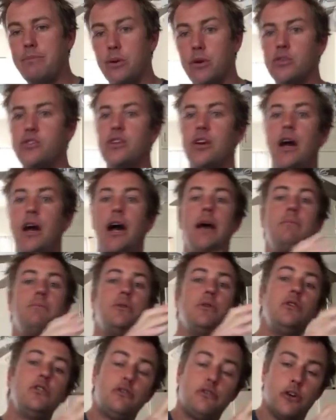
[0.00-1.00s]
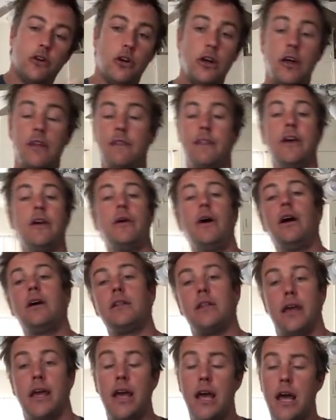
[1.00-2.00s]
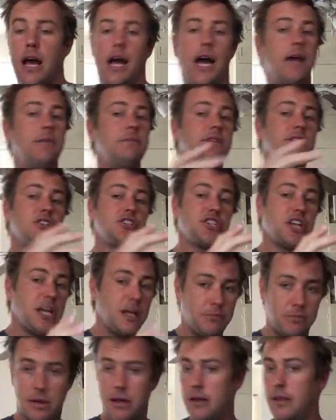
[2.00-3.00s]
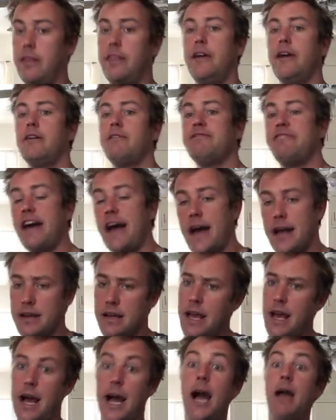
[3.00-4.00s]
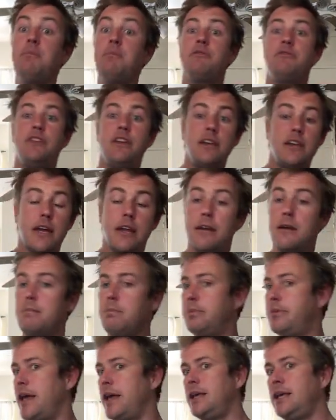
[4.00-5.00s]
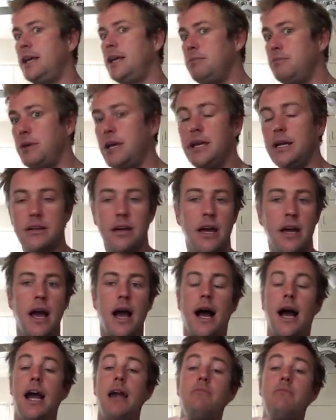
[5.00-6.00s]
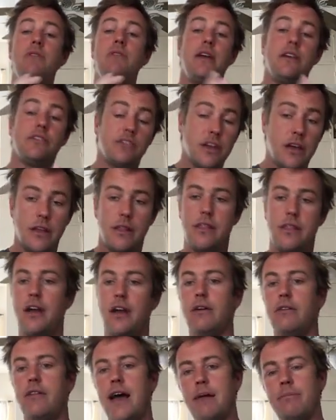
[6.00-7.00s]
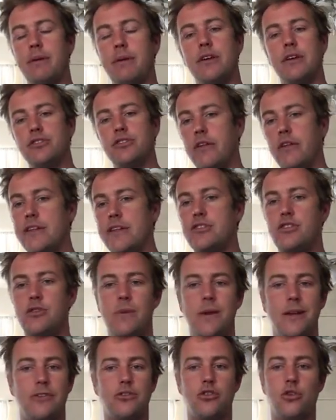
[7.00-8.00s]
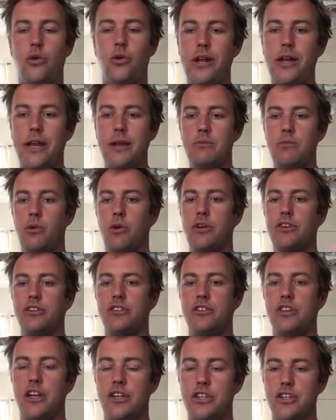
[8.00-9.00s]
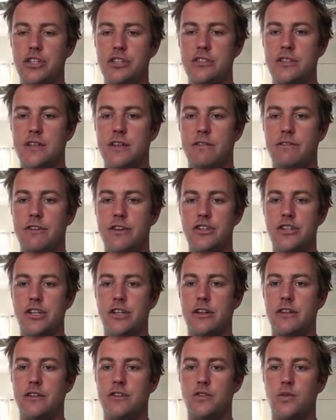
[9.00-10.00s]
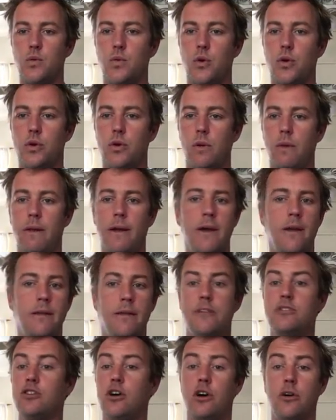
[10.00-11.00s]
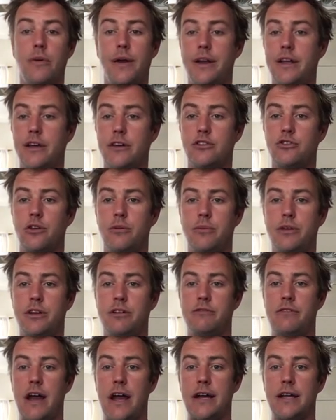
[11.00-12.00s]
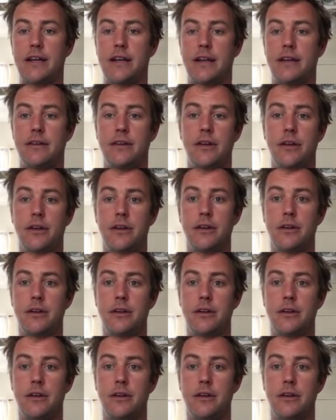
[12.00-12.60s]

person. I'm beautiful, they're ugly. I'm in shape, they're fat. I'm a vegan, they eat meat. I'm this, they're that. Because all that's doing is creating more distinctions and division in this world that's already extremely divided and